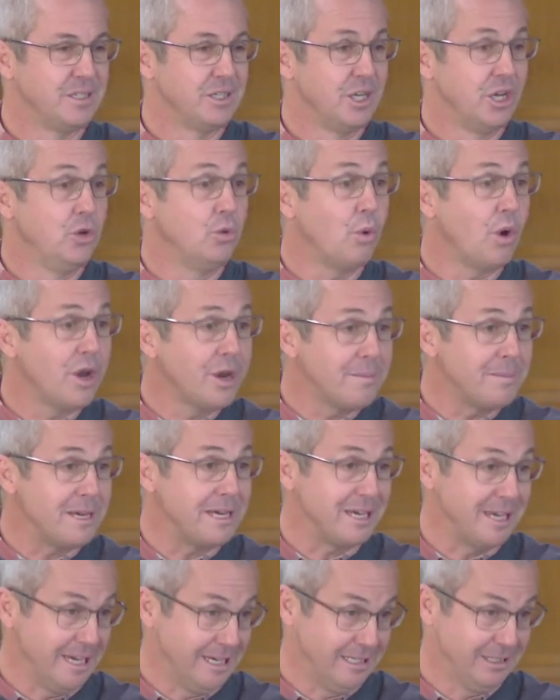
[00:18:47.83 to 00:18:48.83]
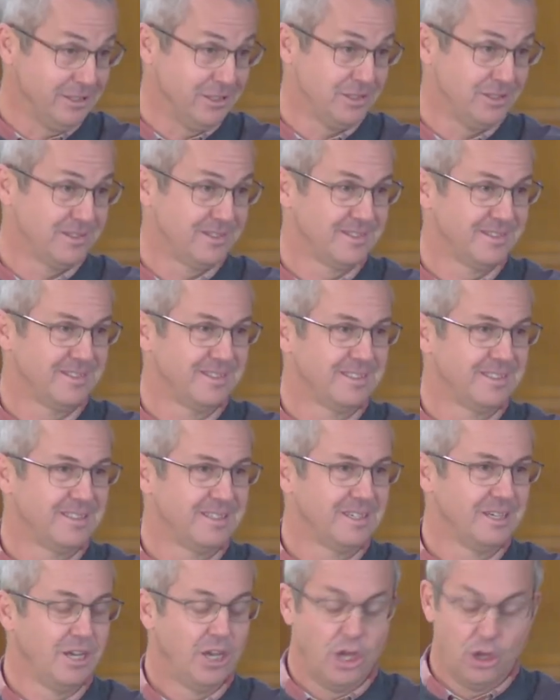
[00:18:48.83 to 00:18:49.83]
who want to be kings,
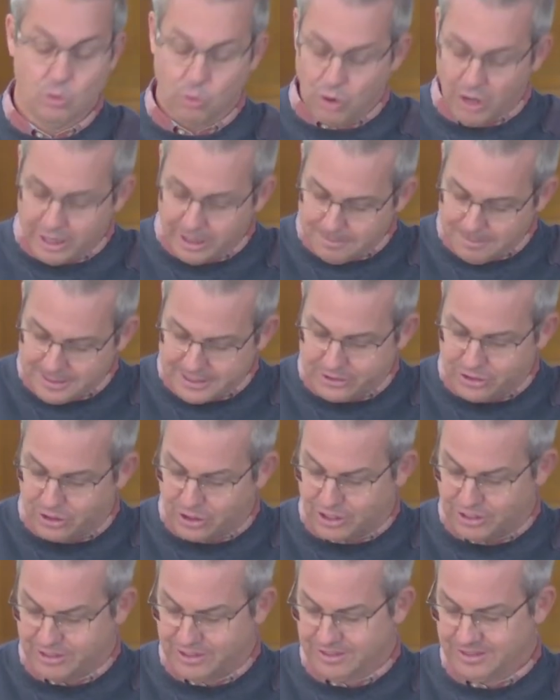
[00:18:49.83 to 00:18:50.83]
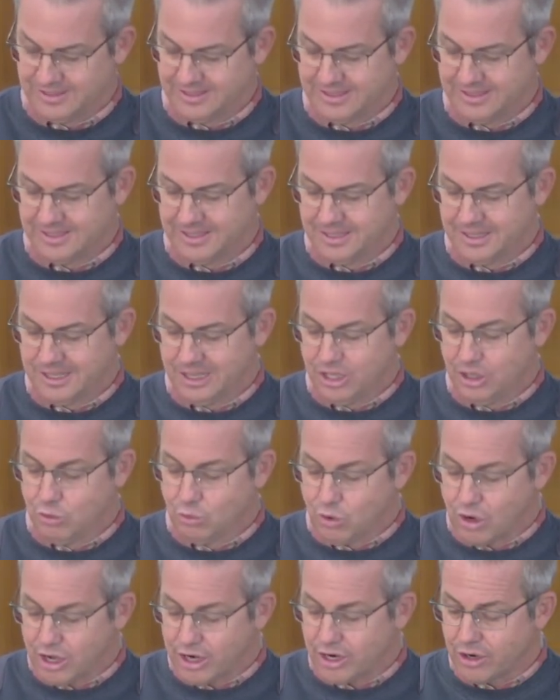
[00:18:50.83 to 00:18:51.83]
who want to be God, who
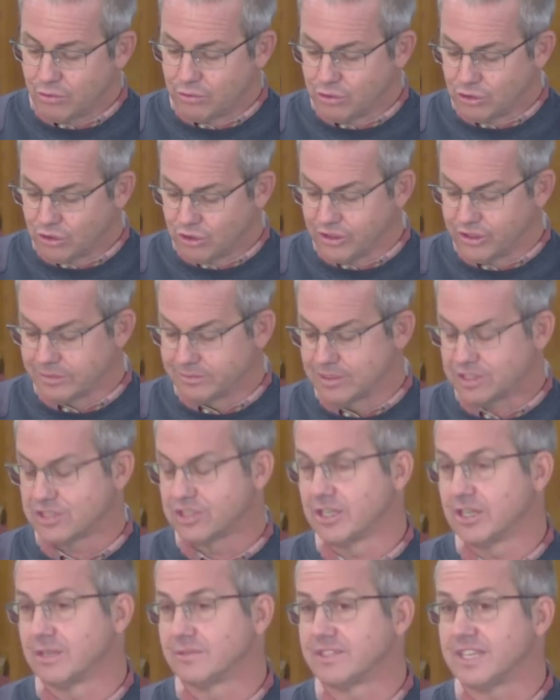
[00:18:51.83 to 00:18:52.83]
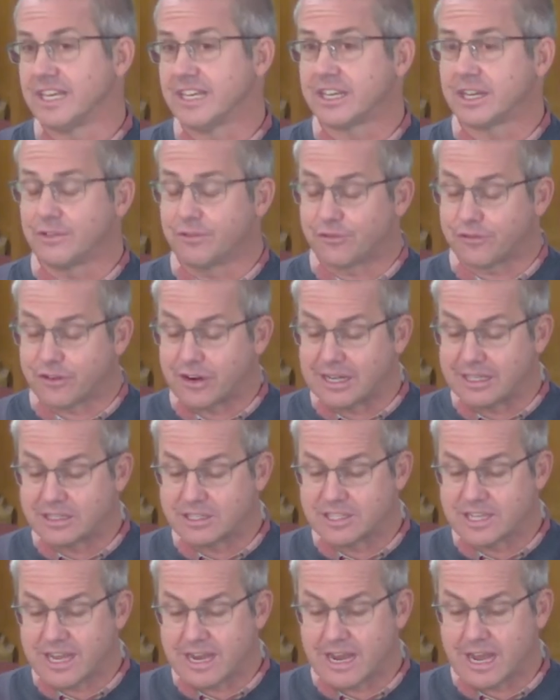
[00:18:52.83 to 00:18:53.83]
want to rule themselves. It
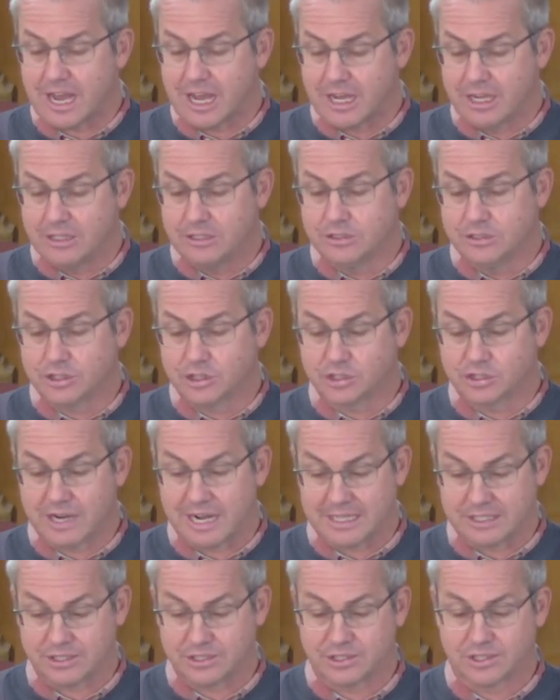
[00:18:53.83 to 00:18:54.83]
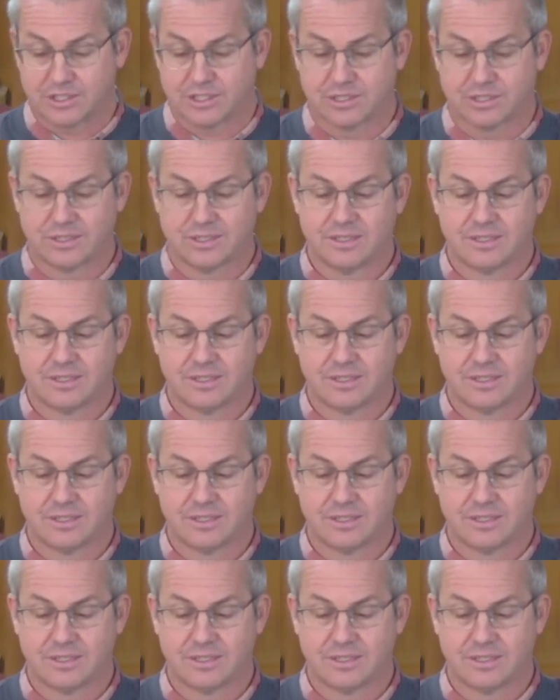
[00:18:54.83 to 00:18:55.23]
confronts their own trust